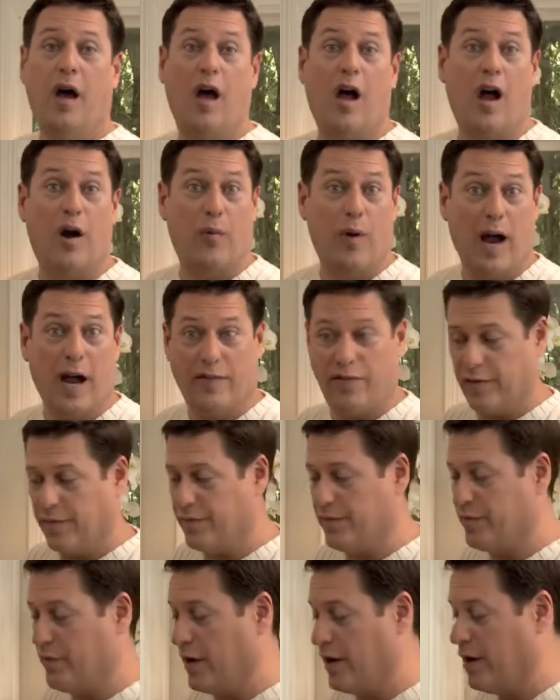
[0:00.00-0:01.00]
All right, the
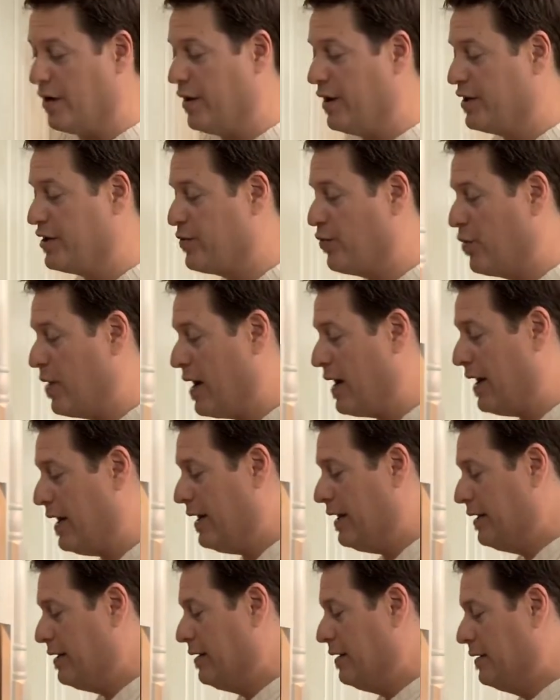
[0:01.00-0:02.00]
fritter is
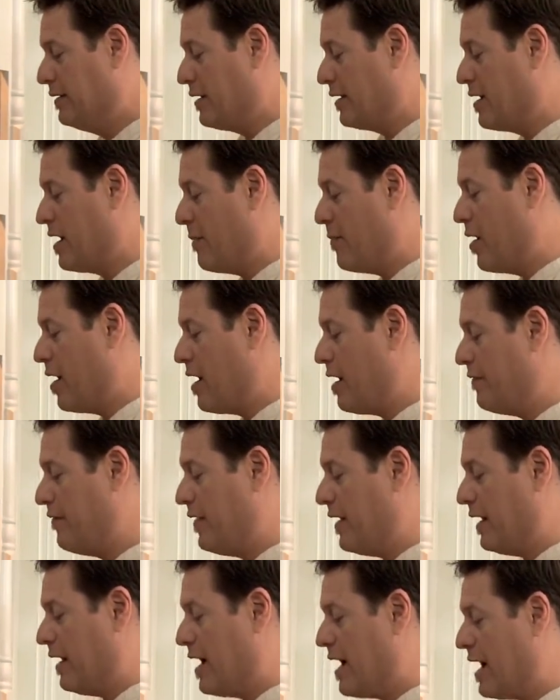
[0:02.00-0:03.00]
ready to come
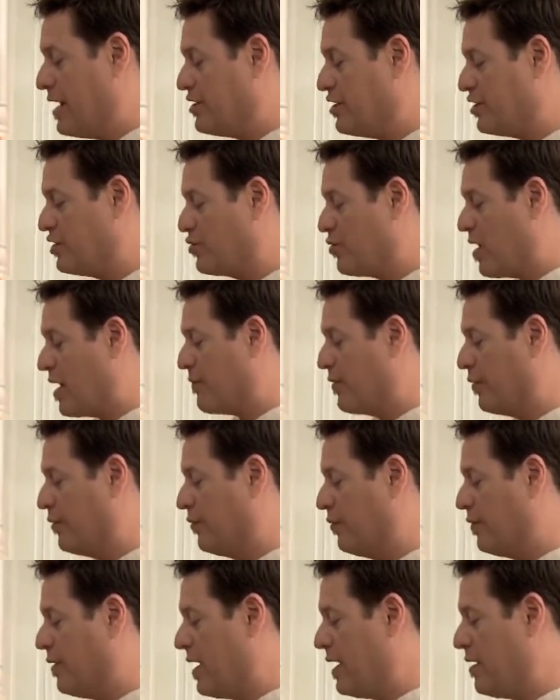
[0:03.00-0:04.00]
off and I just drop it
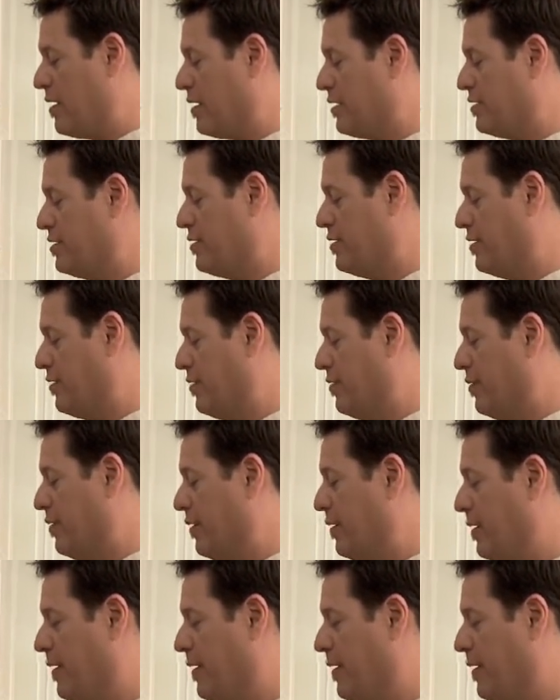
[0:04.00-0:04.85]
right onto